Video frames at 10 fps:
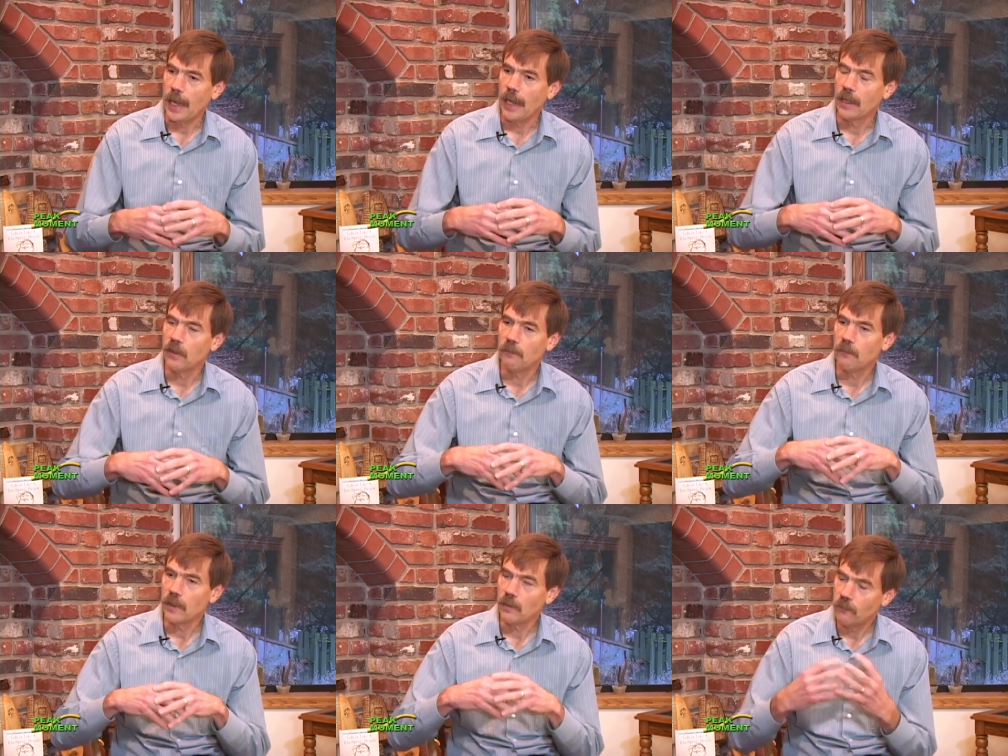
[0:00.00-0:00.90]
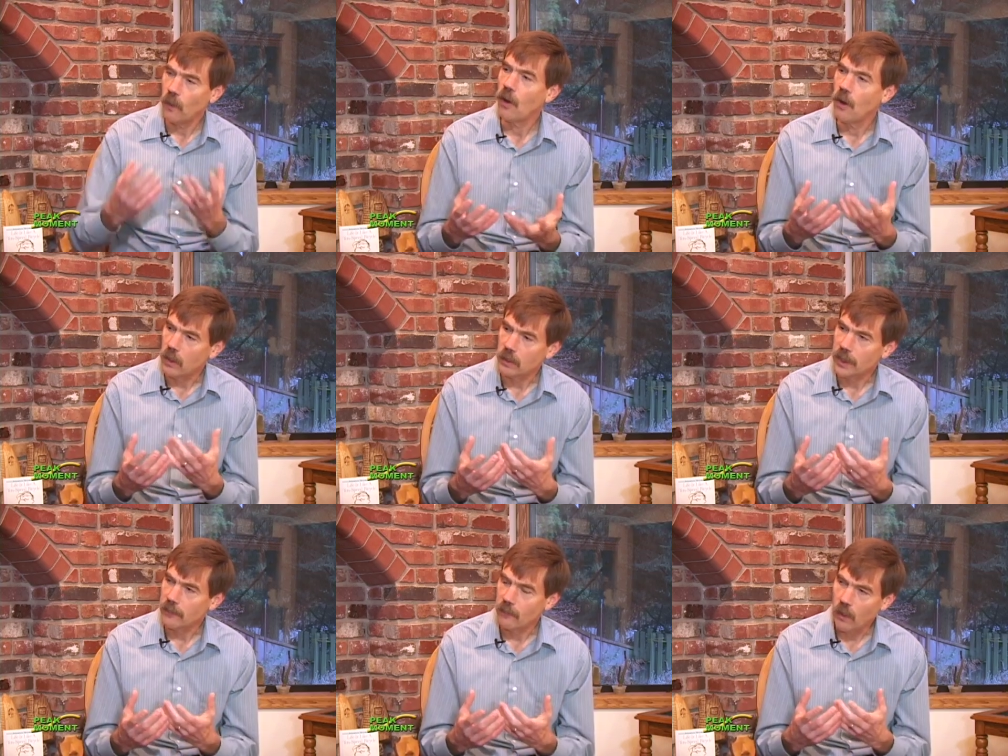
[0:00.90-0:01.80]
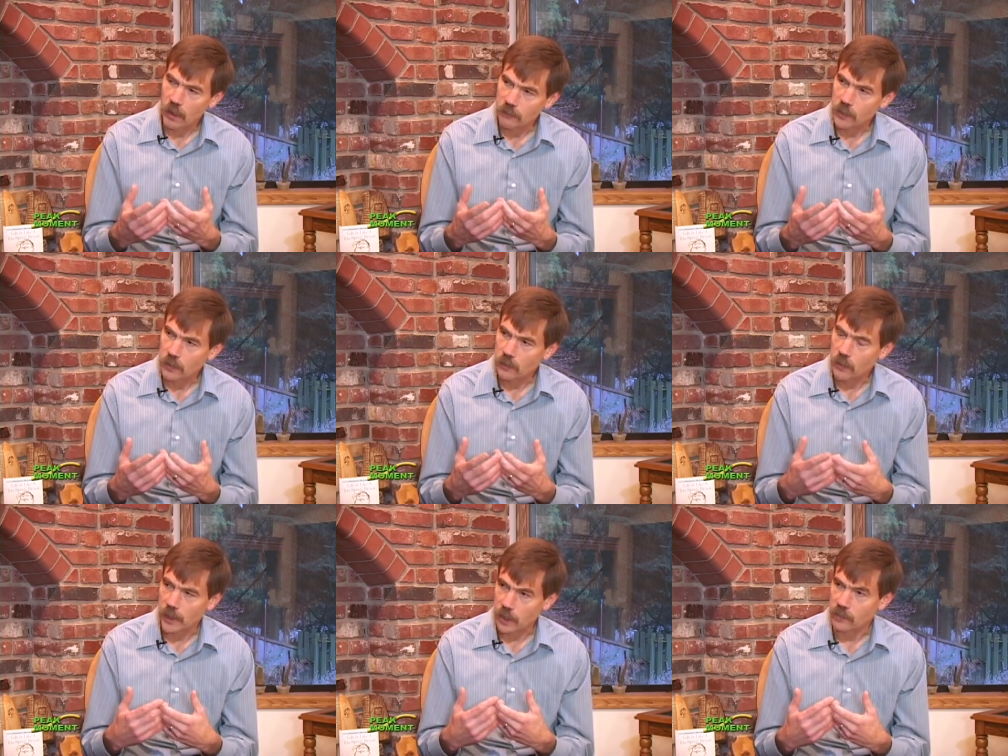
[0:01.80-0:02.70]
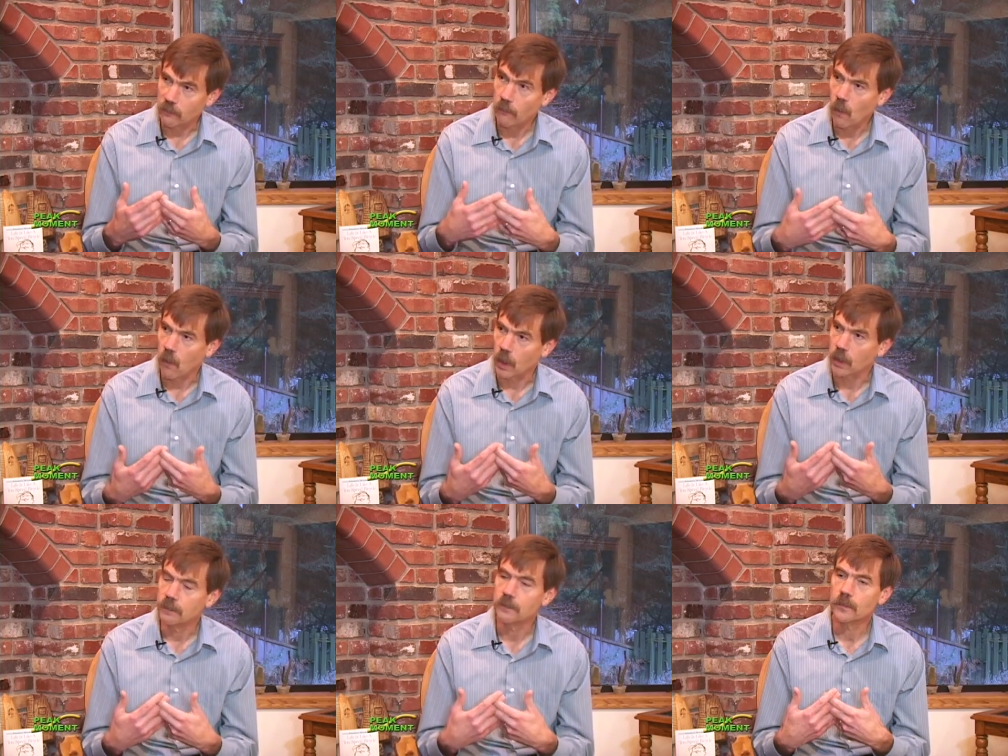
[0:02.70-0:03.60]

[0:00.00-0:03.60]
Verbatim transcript: In the fall, late fall of 2004,